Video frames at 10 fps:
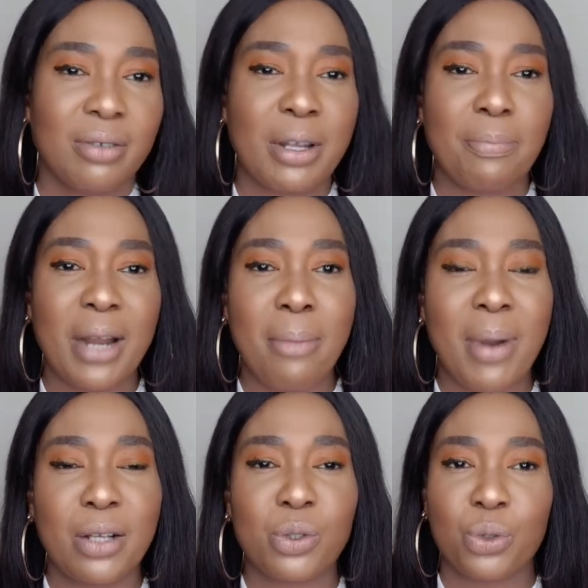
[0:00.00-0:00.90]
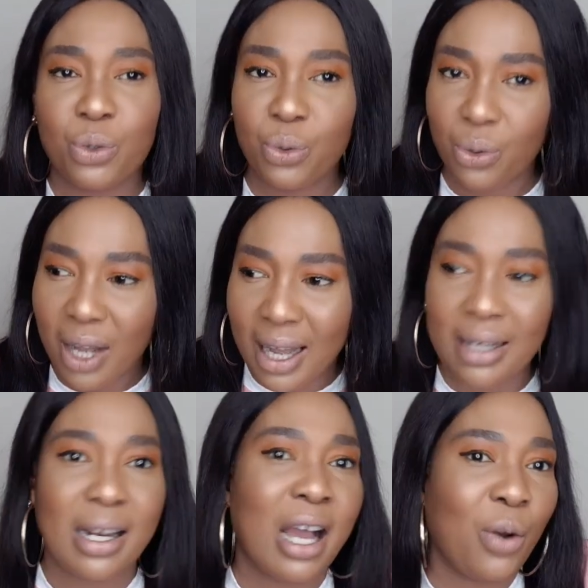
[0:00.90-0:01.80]
reply back to you
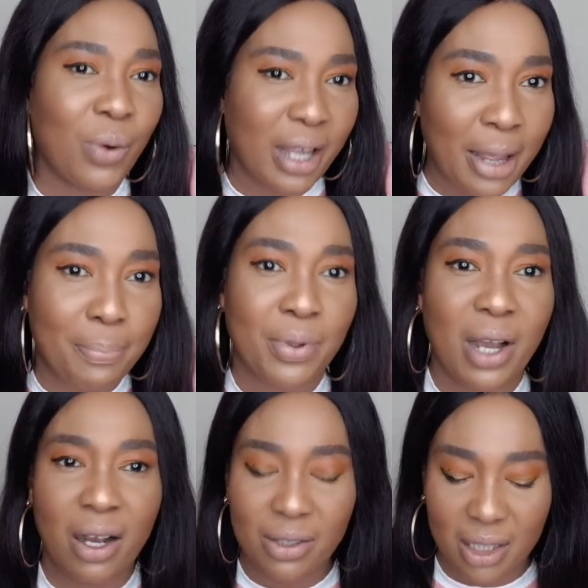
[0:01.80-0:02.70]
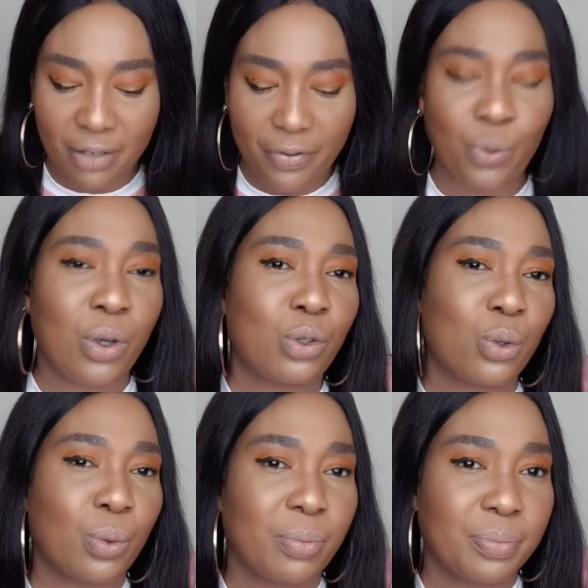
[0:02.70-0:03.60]
and I will help you out if you want
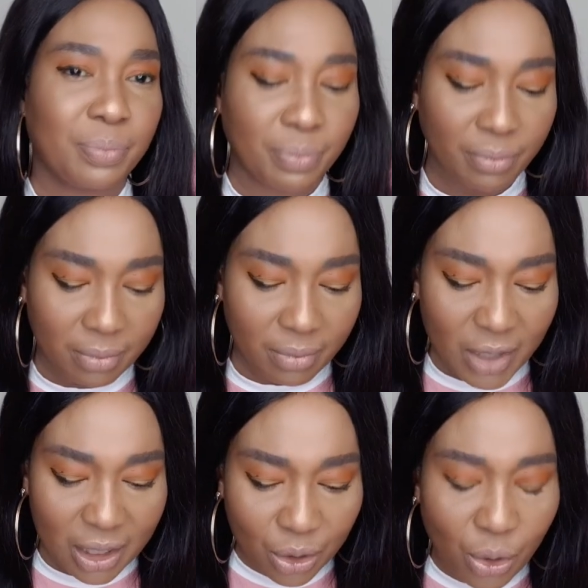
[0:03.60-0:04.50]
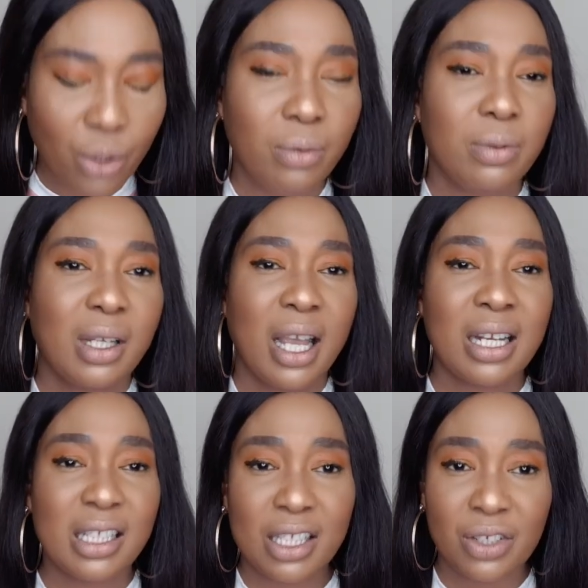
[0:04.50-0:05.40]
to. You know,
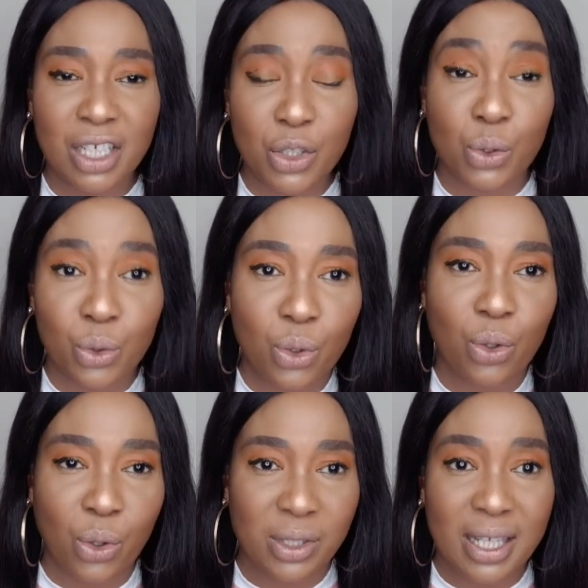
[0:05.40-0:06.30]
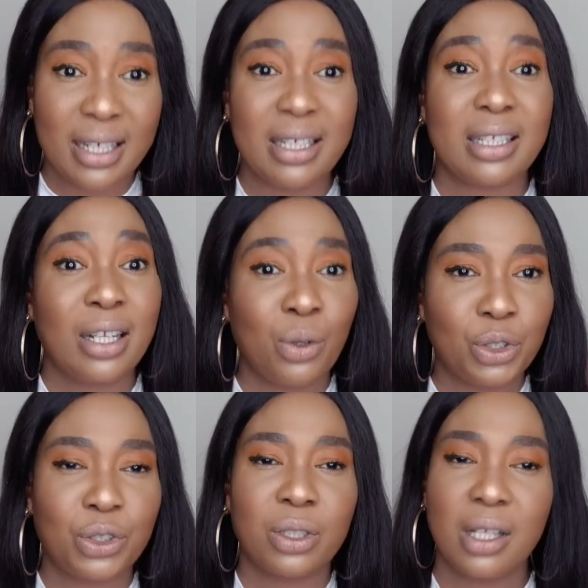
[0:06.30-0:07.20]
anything you need to know concerning the
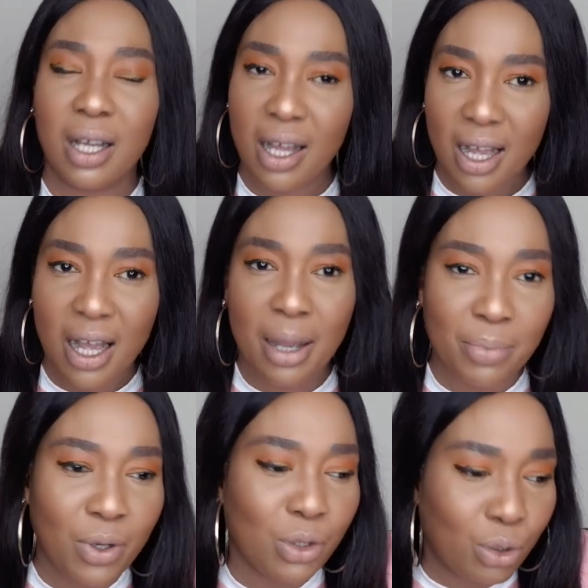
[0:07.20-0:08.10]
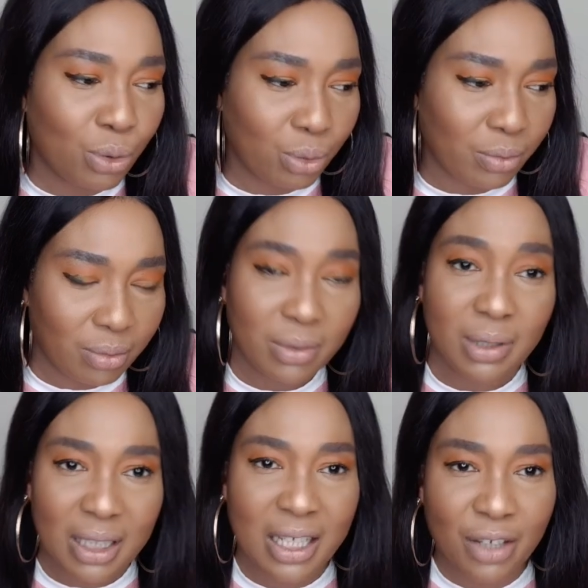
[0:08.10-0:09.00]
lotion, I'm going to
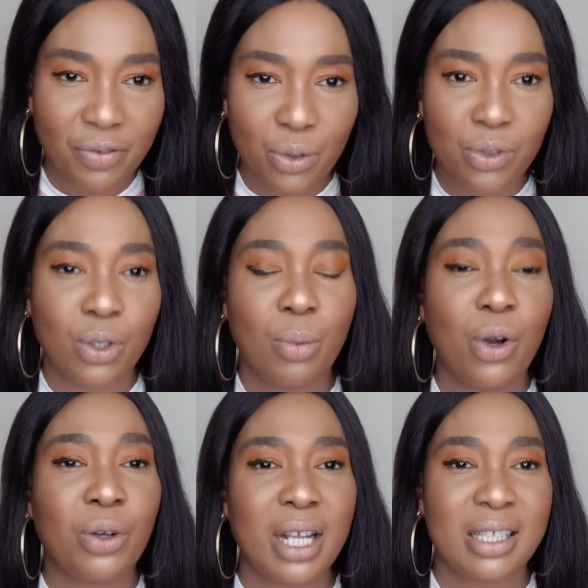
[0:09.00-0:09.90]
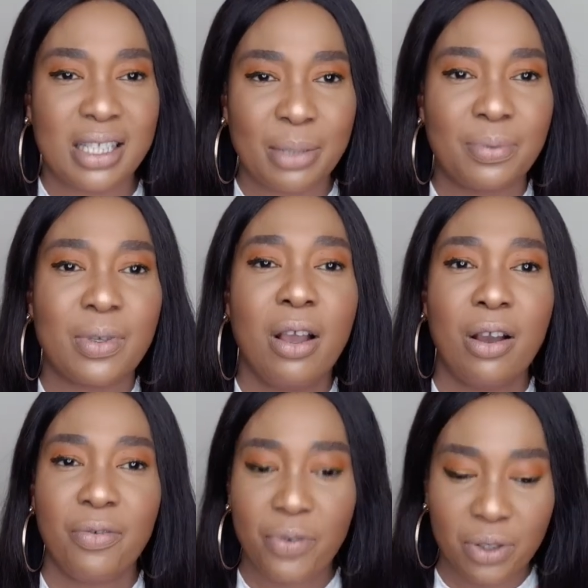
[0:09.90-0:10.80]
give you some other tips
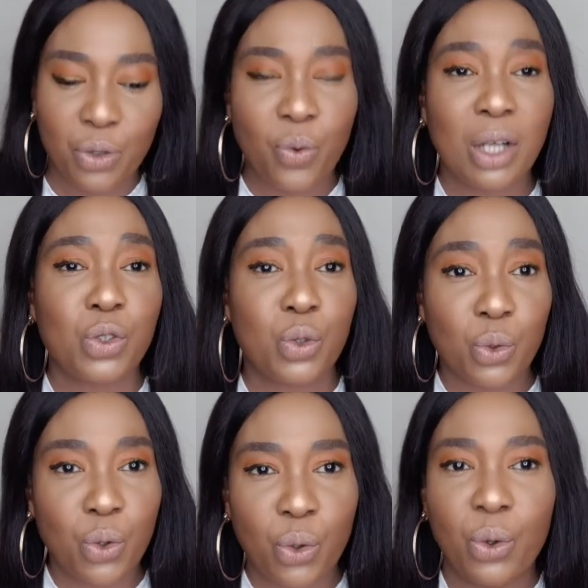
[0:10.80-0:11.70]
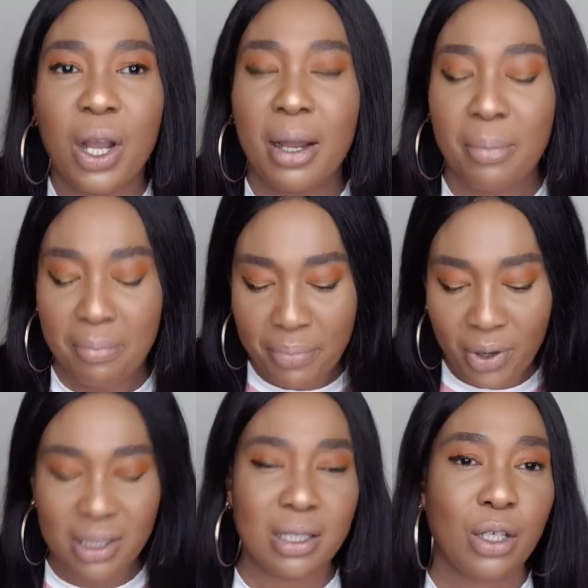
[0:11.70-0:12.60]
for the one to go.
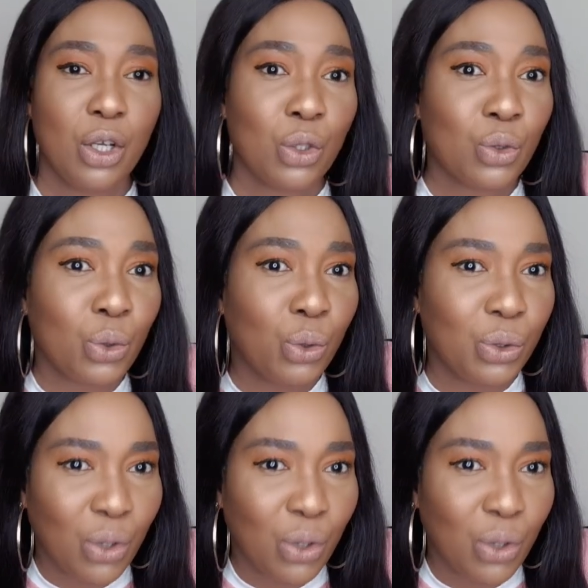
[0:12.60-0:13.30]
But do